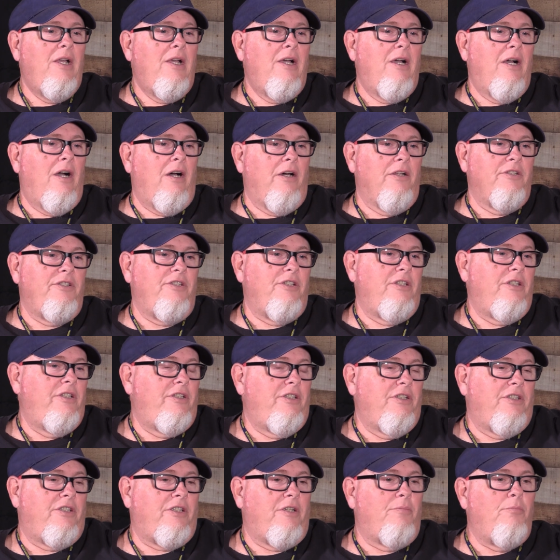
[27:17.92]
honestly, it
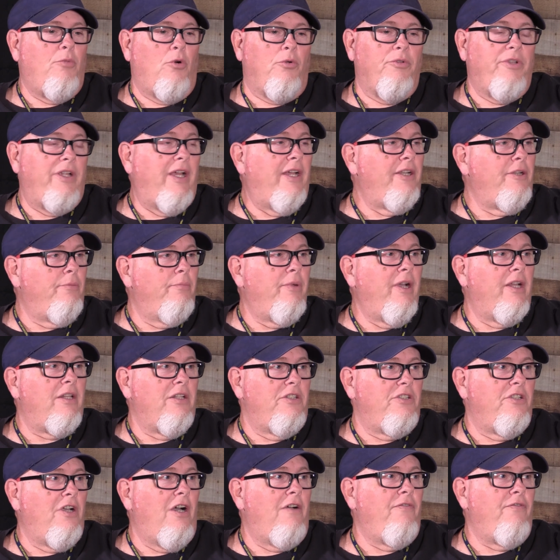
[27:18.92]
just boiled down to
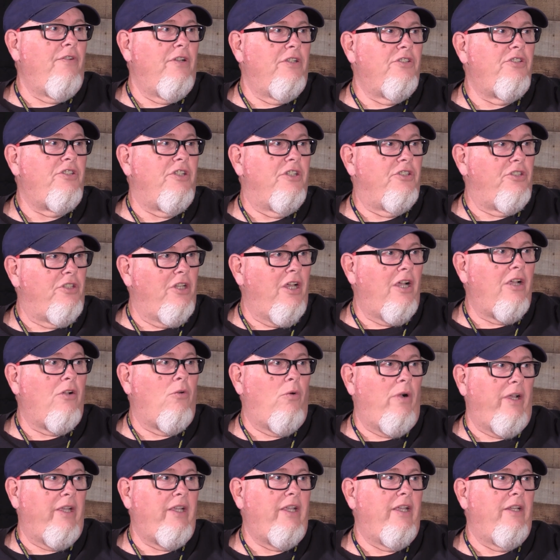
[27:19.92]
Beckley's offense just not
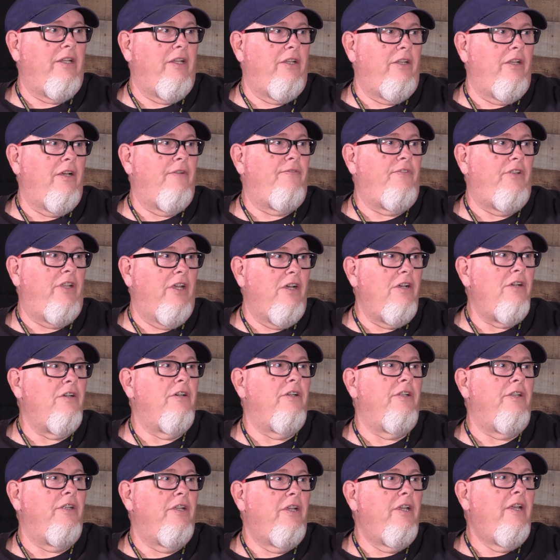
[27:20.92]
quite getting enough
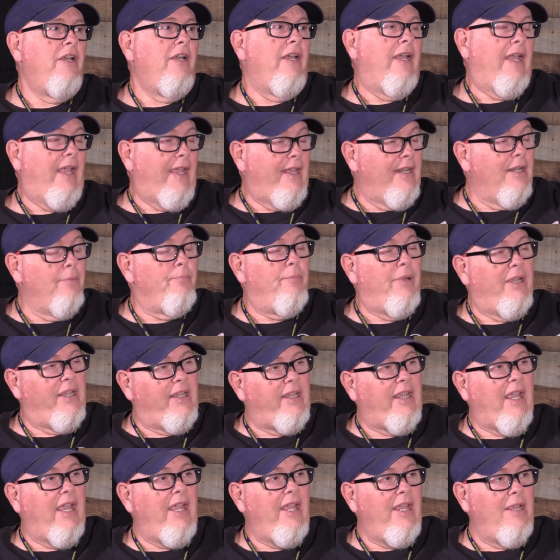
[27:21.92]
done in a
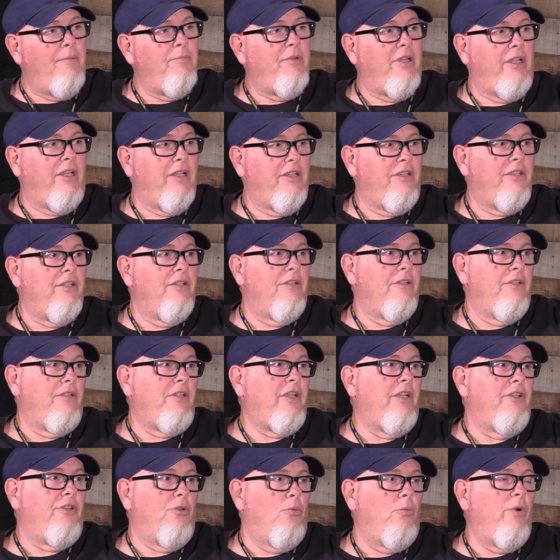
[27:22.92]
big game to get
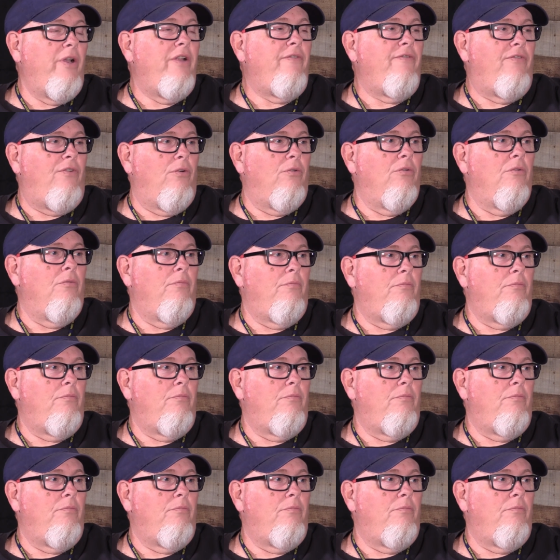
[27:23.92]
the win for them.